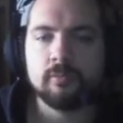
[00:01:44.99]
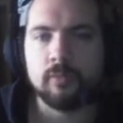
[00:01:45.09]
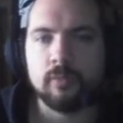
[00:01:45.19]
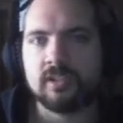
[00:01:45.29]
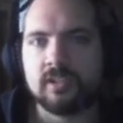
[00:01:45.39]

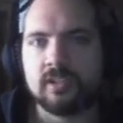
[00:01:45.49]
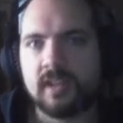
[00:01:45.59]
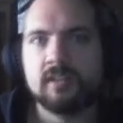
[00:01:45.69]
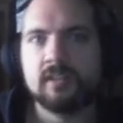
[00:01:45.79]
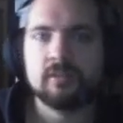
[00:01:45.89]
block is
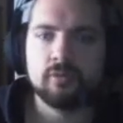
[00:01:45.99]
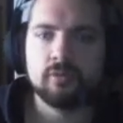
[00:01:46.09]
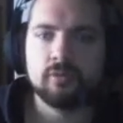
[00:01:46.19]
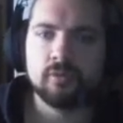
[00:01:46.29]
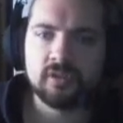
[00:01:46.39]
added
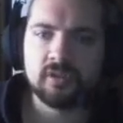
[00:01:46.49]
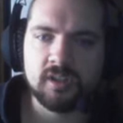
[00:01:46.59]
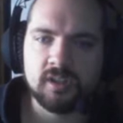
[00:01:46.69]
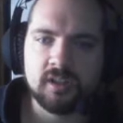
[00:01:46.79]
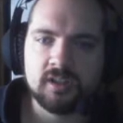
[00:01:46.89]
towards the
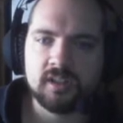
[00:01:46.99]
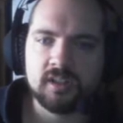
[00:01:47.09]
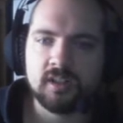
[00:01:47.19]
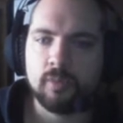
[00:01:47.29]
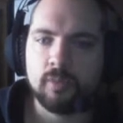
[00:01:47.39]
entire
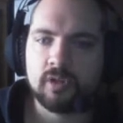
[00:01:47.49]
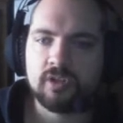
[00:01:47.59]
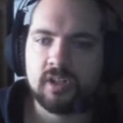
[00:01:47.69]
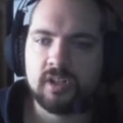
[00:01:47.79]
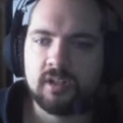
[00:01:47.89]

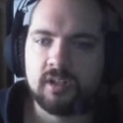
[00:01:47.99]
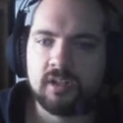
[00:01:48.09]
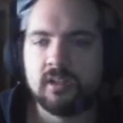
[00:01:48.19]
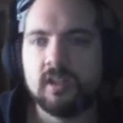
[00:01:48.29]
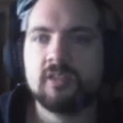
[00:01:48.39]
blockchain,
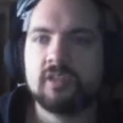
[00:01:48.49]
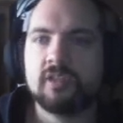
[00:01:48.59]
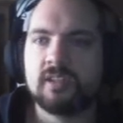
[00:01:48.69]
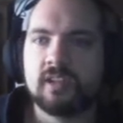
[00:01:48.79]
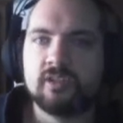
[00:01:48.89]
and the
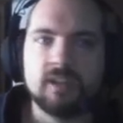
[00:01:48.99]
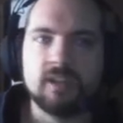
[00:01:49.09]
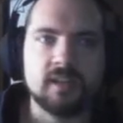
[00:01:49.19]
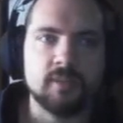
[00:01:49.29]
transaction has